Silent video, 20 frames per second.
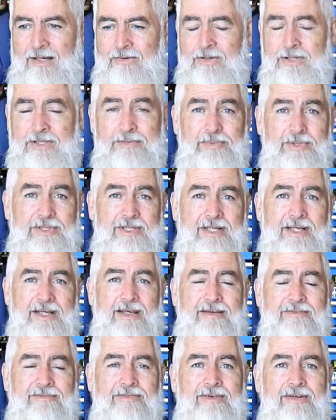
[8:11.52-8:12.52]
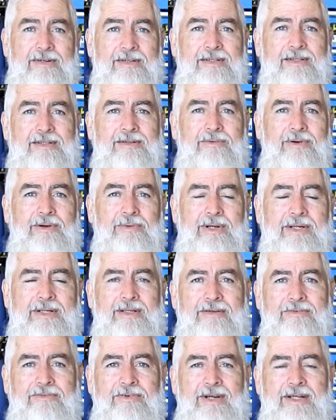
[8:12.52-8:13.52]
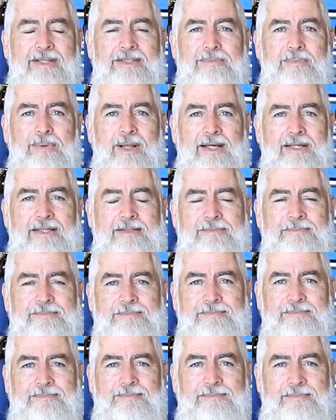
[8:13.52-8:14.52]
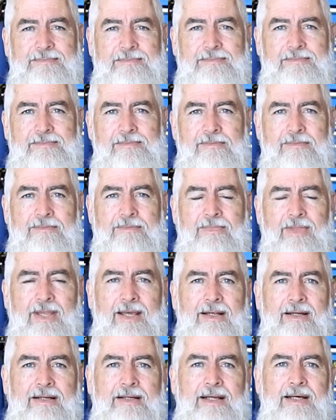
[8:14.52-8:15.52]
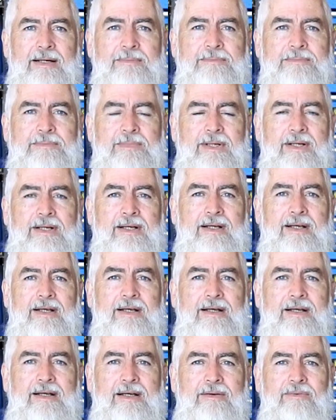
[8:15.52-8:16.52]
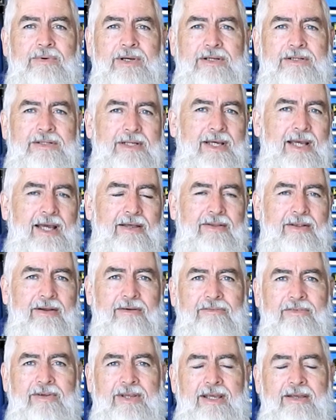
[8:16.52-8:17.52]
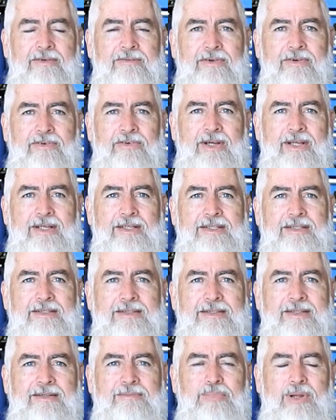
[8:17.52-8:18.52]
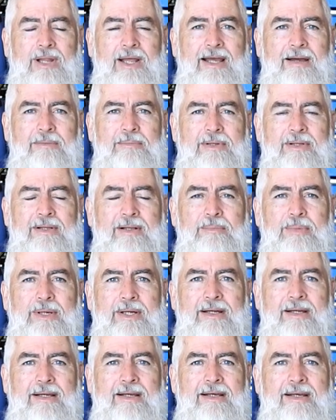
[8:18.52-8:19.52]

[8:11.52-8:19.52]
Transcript: Christmas Eve, we went to a friend's place, and we usually go there every year for drinks and play up a little bit.